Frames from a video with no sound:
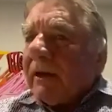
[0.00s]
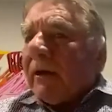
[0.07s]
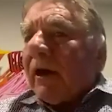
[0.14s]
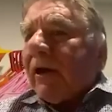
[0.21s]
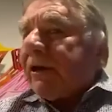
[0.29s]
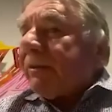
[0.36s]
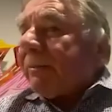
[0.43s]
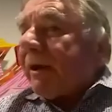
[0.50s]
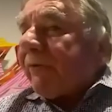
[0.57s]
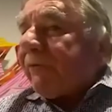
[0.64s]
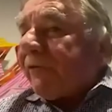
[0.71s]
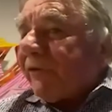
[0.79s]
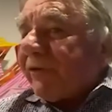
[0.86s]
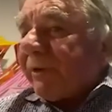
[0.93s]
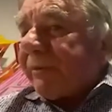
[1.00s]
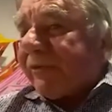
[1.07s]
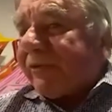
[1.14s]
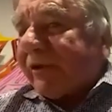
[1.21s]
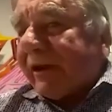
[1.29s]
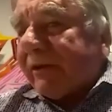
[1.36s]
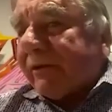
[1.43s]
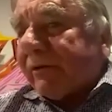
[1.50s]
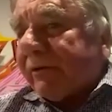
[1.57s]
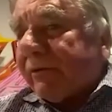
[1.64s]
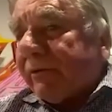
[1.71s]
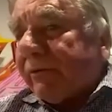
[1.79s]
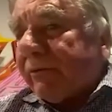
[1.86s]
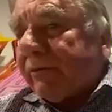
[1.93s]
only about 50%
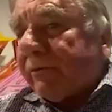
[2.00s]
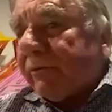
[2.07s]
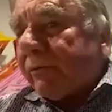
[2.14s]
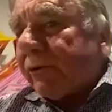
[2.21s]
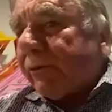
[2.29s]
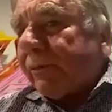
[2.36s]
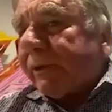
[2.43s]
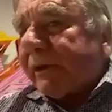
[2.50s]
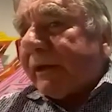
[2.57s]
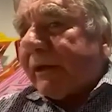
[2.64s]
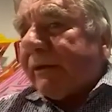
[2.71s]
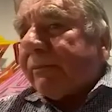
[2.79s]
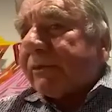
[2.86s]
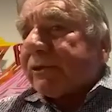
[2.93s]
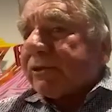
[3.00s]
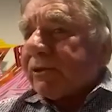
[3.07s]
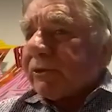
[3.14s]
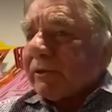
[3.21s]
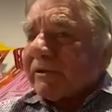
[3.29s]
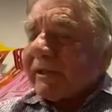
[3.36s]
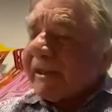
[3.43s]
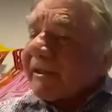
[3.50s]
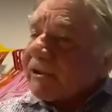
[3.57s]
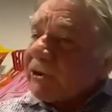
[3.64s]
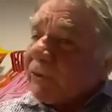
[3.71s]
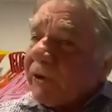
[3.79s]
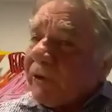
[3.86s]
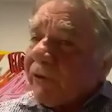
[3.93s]
will be mature. So that's
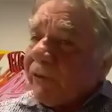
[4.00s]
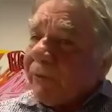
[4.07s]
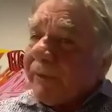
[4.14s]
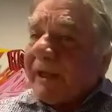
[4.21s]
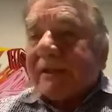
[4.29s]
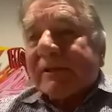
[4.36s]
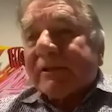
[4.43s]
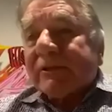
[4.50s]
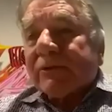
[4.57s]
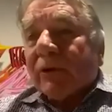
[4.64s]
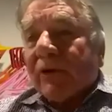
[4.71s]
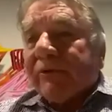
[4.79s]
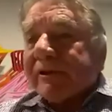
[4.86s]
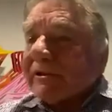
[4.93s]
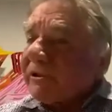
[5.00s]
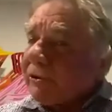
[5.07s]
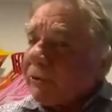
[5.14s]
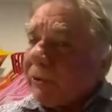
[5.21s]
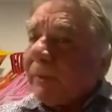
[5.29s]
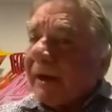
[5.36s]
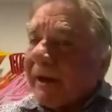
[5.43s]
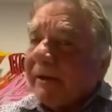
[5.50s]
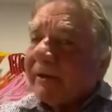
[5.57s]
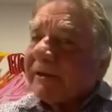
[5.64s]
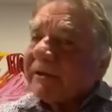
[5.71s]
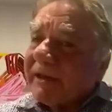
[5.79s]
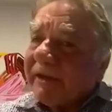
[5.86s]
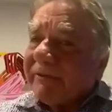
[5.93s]
12, but that's 12 is still better
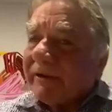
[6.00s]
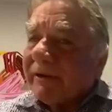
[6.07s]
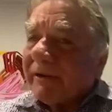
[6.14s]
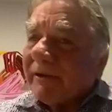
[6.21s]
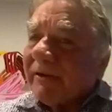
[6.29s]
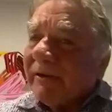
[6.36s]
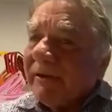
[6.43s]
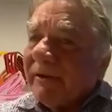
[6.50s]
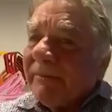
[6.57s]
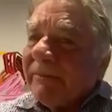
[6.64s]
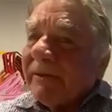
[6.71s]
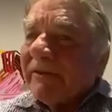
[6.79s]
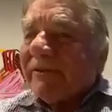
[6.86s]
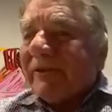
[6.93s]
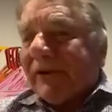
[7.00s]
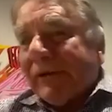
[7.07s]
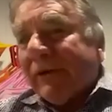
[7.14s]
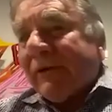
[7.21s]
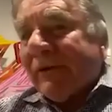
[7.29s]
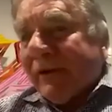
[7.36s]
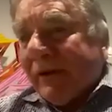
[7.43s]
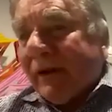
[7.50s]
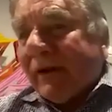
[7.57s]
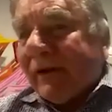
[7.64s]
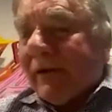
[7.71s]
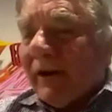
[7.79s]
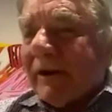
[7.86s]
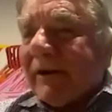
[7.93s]
than 7. So,
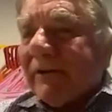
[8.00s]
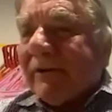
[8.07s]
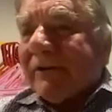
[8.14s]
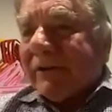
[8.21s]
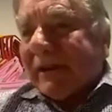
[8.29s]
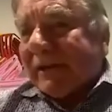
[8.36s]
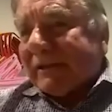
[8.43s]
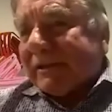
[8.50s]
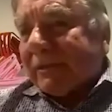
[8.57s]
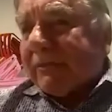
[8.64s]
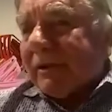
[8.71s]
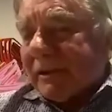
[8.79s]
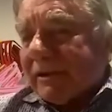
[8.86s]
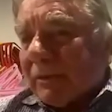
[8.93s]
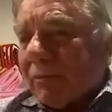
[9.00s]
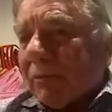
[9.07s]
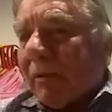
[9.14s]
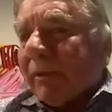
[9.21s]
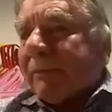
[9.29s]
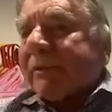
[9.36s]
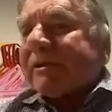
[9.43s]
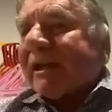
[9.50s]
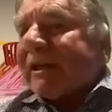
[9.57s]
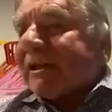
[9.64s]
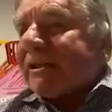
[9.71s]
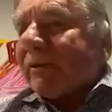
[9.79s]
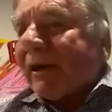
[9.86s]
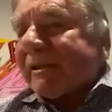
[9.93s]
I don't think it's a problem.
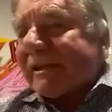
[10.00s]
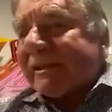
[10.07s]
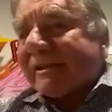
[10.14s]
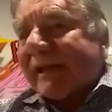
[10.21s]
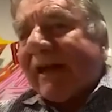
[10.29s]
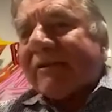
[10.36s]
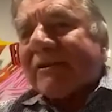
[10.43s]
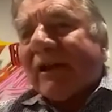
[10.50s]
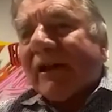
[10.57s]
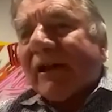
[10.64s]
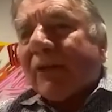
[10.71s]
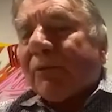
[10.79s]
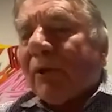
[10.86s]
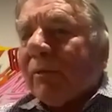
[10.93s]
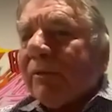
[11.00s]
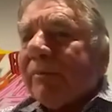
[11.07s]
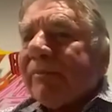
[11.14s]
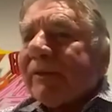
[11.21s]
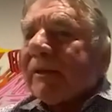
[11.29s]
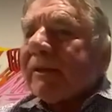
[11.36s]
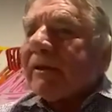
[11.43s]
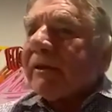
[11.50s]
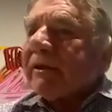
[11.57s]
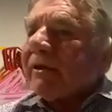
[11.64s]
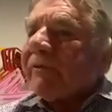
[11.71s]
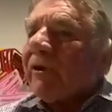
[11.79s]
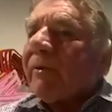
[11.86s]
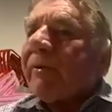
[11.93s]
Percentage-wise, it sounds like a problem in that
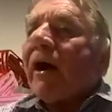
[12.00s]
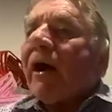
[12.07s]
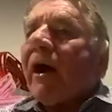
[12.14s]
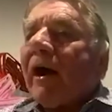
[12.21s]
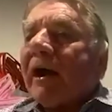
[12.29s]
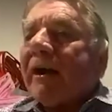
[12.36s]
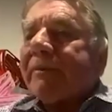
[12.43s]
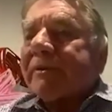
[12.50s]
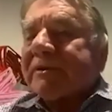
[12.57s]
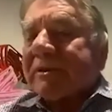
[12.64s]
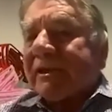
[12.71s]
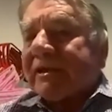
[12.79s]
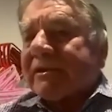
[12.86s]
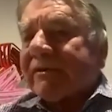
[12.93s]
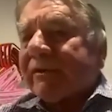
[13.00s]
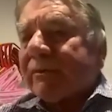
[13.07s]
you've got a higher percentage of